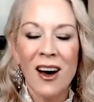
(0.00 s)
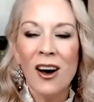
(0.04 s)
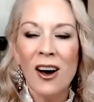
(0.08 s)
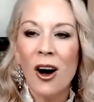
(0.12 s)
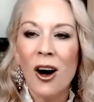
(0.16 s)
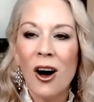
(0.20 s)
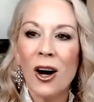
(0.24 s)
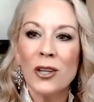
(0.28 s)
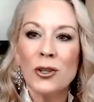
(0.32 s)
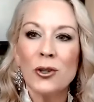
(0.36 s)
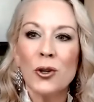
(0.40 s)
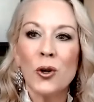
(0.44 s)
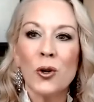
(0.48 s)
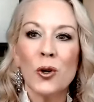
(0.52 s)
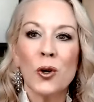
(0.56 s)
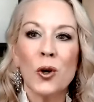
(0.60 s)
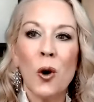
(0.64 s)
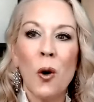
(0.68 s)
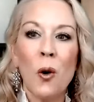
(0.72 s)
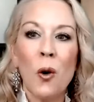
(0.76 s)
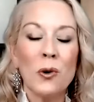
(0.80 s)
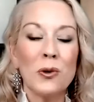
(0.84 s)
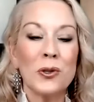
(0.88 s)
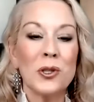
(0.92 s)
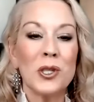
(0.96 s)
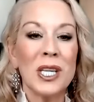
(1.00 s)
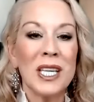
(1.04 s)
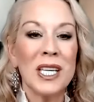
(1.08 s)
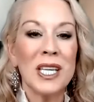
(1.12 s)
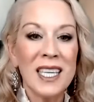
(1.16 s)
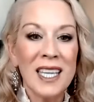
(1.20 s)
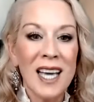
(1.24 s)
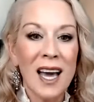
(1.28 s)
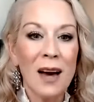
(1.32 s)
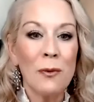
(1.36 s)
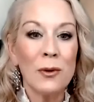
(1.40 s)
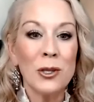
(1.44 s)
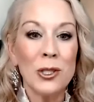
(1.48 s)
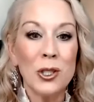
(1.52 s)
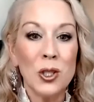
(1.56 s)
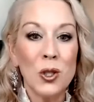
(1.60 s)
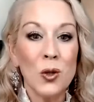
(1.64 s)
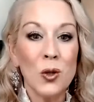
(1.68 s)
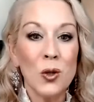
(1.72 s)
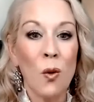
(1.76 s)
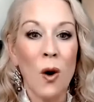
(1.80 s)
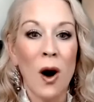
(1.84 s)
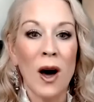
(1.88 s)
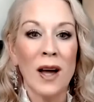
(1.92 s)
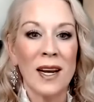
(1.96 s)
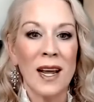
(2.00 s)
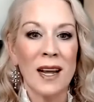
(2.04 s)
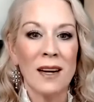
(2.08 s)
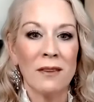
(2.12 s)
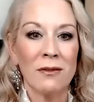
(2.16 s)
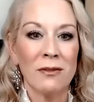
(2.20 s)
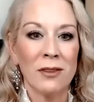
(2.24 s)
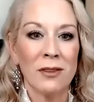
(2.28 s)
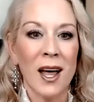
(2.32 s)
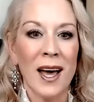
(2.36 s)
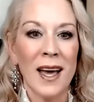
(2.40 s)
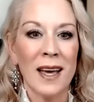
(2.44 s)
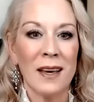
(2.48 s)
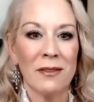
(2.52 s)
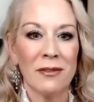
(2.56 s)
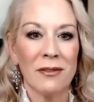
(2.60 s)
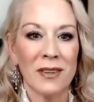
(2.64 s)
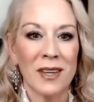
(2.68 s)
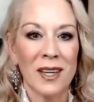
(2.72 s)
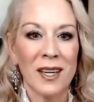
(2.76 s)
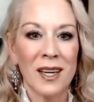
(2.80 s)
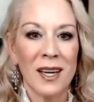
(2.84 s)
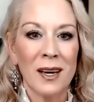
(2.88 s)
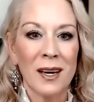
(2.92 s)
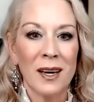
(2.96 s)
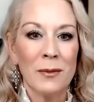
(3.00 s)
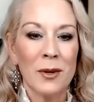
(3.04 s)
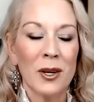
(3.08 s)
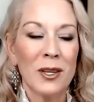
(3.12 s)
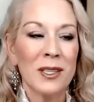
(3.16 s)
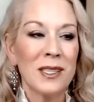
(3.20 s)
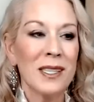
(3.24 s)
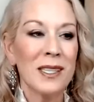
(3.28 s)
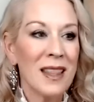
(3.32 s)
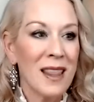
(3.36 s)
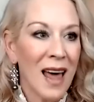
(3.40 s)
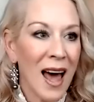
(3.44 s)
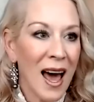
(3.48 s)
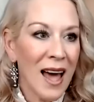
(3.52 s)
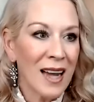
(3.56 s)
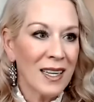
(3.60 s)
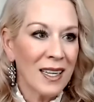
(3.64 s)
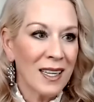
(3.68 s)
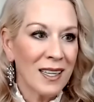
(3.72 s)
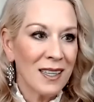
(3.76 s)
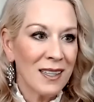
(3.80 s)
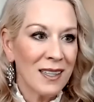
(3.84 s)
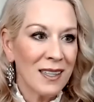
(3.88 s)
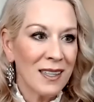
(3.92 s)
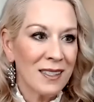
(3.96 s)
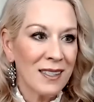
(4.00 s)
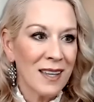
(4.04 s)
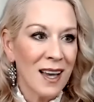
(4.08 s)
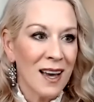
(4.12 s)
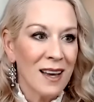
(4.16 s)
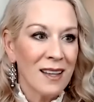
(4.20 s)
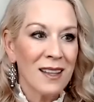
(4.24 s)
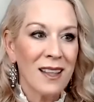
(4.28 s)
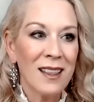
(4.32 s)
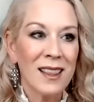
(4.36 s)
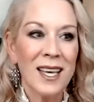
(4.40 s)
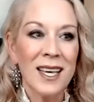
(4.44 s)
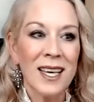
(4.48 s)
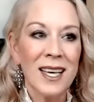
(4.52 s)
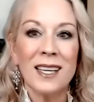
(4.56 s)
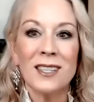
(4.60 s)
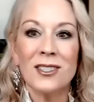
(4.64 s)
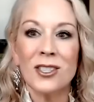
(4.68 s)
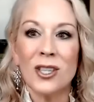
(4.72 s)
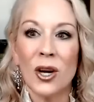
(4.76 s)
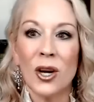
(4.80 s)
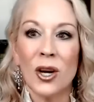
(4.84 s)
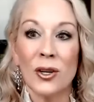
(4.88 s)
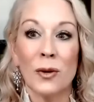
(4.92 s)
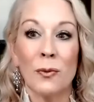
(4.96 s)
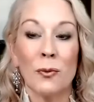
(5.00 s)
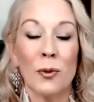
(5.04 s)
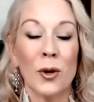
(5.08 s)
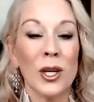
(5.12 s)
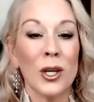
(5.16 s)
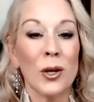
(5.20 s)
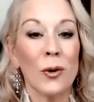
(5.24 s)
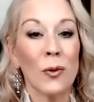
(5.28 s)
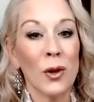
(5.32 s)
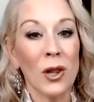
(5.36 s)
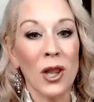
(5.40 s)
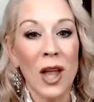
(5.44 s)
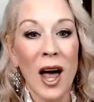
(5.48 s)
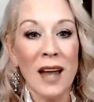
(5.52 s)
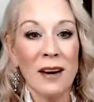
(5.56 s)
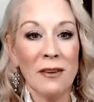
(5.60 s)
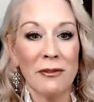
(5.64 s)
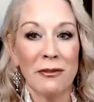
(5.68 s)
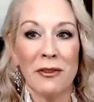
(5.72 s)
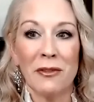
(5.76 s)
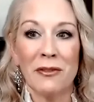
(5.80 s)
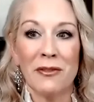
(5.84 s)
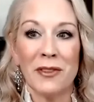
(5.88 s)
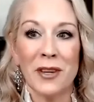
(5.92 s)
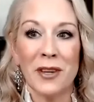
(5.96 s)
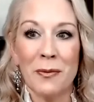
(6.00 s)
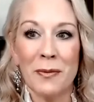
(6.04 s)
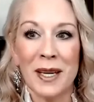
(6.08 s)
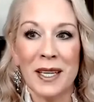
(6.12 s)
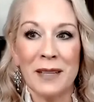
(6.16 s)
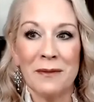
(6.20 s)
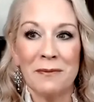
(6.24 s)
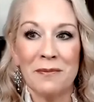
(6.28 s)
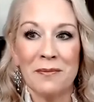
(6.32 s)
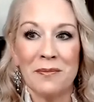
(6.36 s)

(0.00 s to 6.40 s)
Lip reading: on your goals to get what you want out of life, because that is the thing that's going to bring you a lot of fulfillment.